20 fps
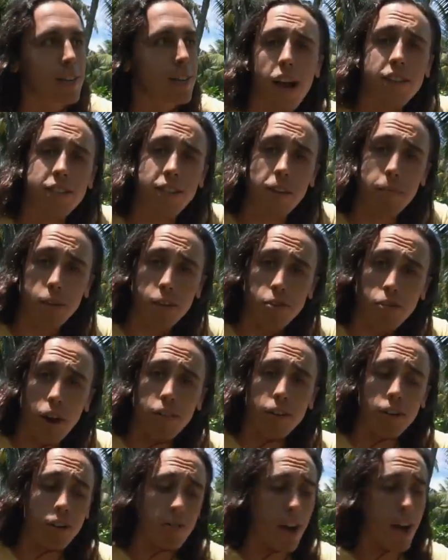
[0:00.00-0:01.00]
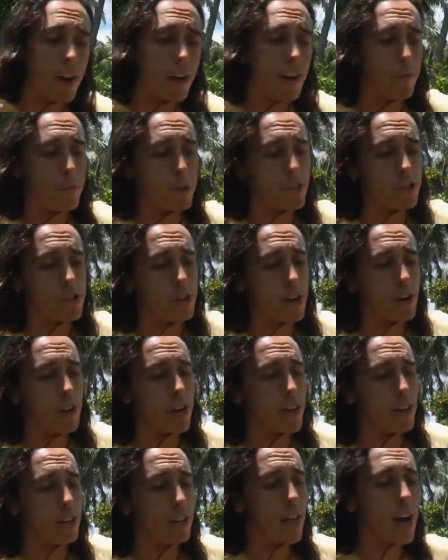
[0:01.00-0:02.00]
As I've been traveling around, I've been
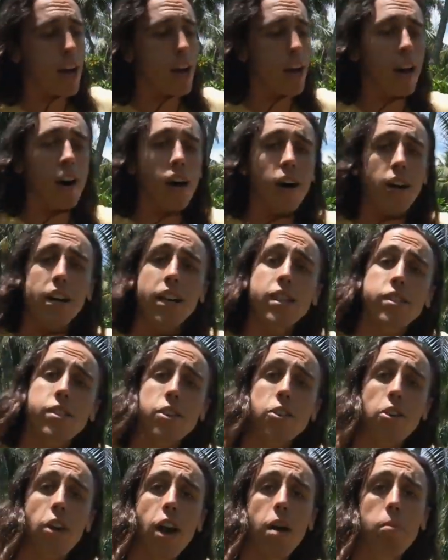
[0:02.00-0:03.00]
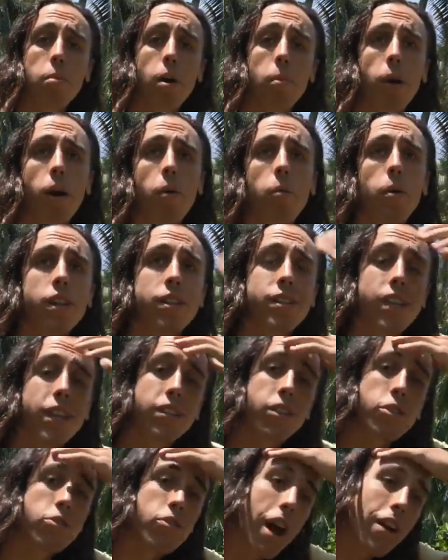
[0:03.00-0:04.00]
sharing a lot on Instagram about what it's
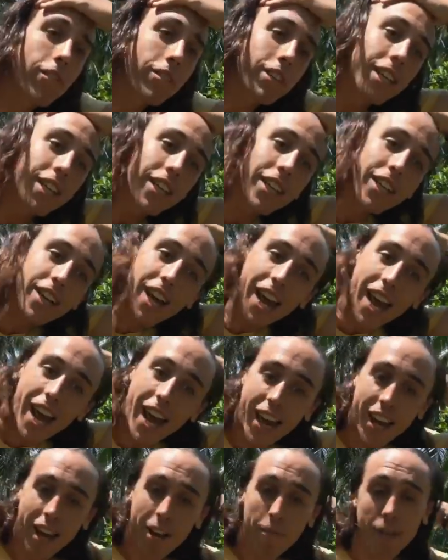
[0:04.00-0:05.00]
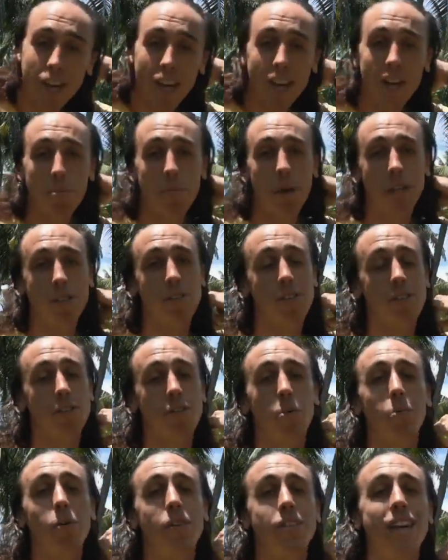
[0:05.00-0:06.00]
like to travel here, and I've been getting messages
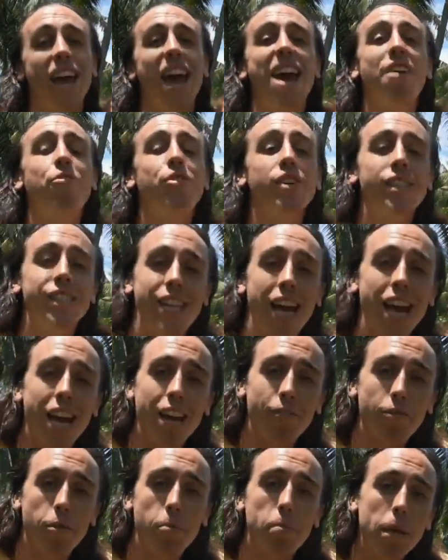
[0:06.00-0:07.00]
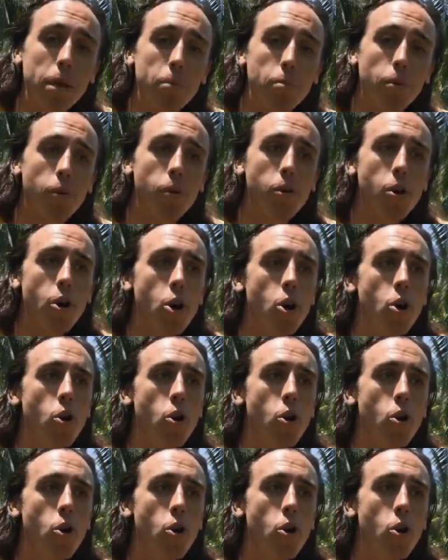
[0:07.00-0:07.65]
almost every day from people